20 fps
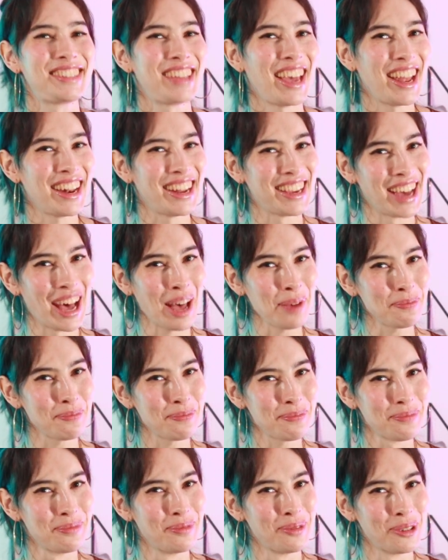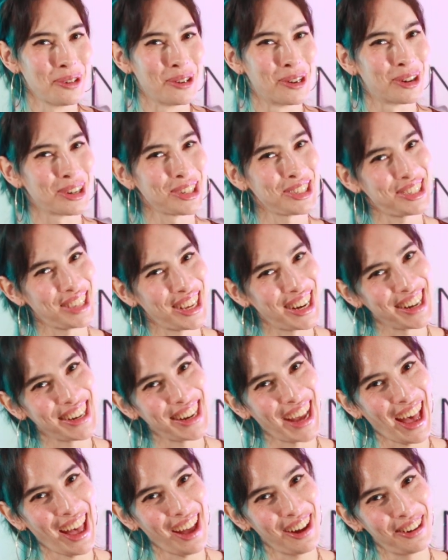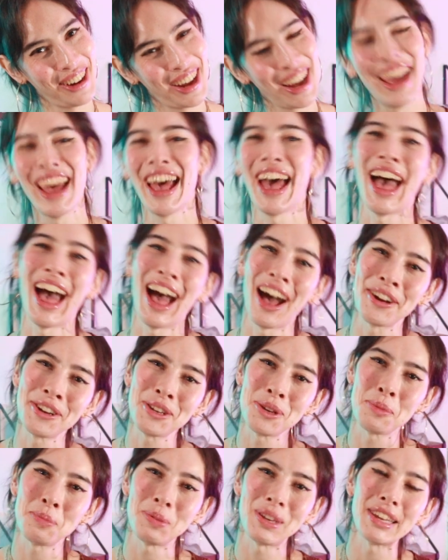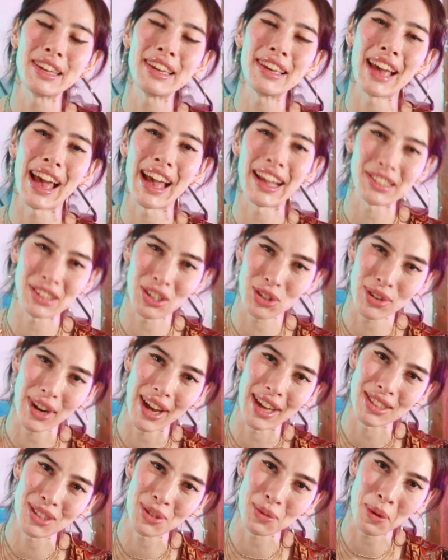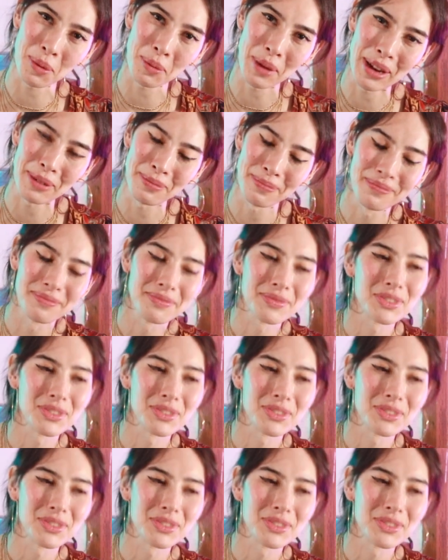Standing up or sitting down. How do you pee as a trans woman?